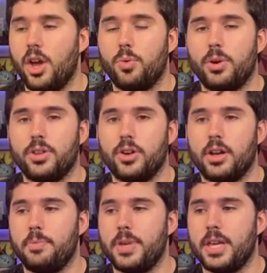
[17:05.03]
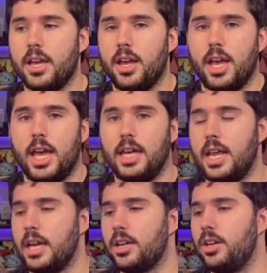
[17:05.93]
Whether it be an
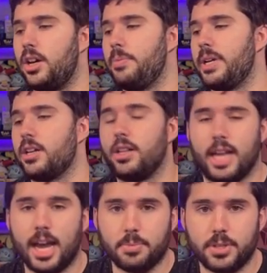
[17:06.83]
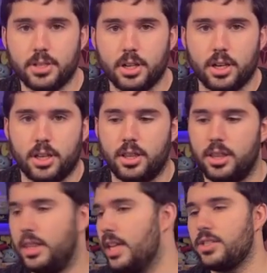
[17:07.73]
economic collapse,
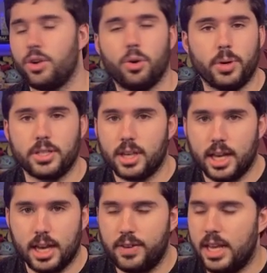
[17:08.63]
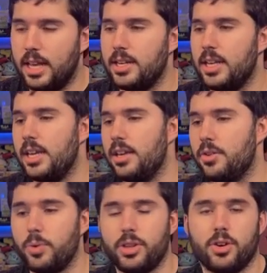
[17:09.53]
that's always going to have an end date.
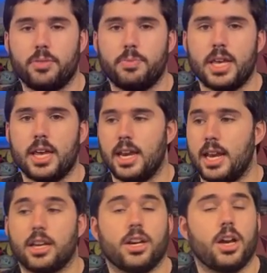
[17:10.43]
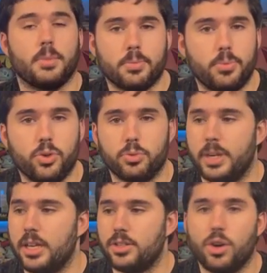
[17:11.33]
Whether it be an economic boom,
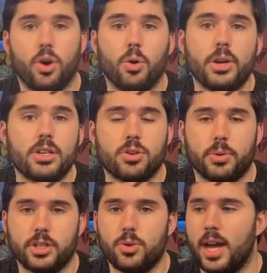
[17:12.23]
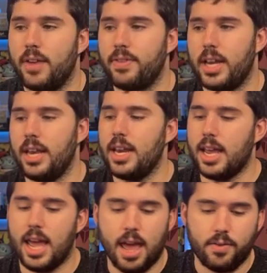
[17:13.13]
it's always going to have an end
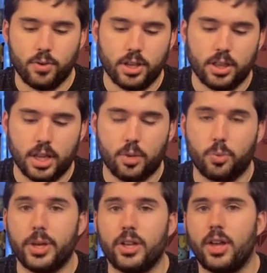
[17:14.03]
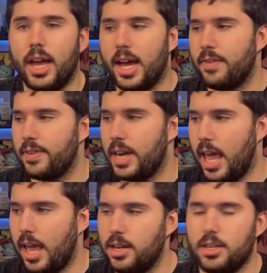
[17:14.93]
date. Everything will have an
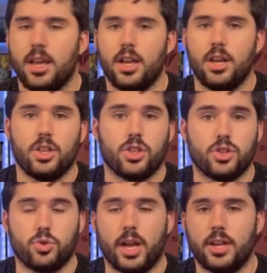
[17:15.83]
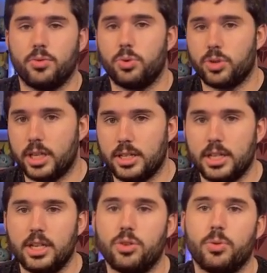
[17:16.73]
end. The trend will
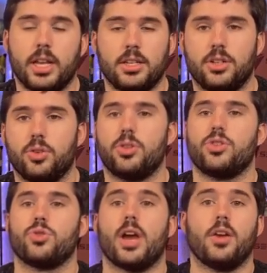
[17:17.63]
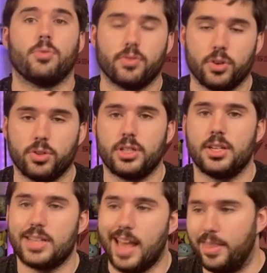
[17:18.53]
continue until the trend
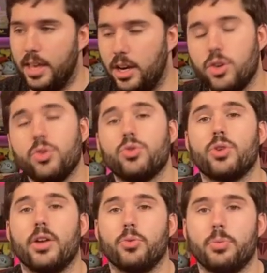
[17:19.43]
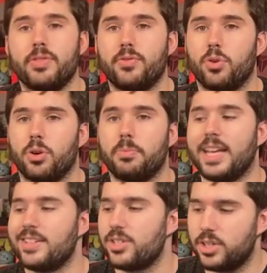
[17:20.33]
reverses, and then a new trend will be formed.
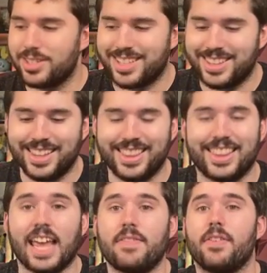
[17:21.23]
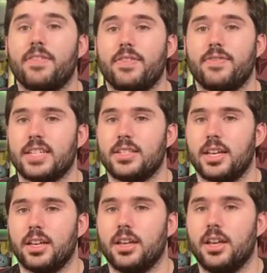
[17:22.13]
That's just the life of
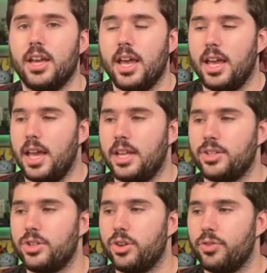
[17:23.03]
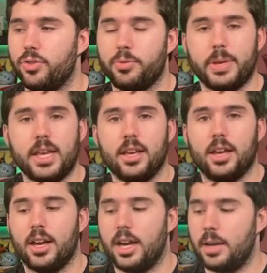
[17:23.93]
investing. And so for me,
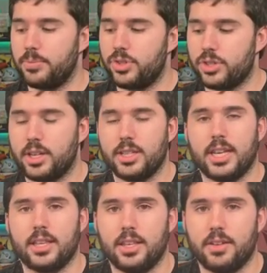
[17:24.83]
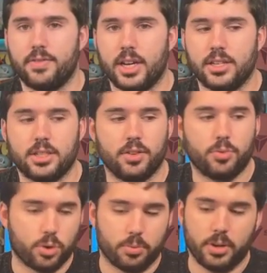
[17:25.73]
I'm just going to take the advice of
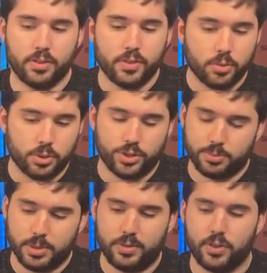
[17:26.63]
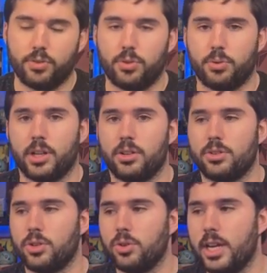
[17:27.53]
Warren Buffett, which is be fearful when
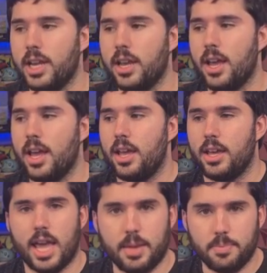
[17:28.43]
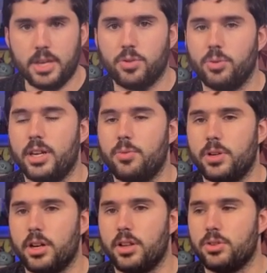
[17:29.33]
others are greedy, and be greedy
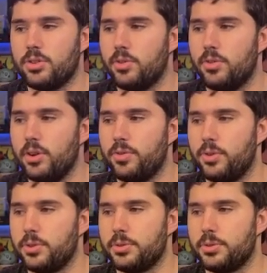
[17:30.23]
when others are fearful.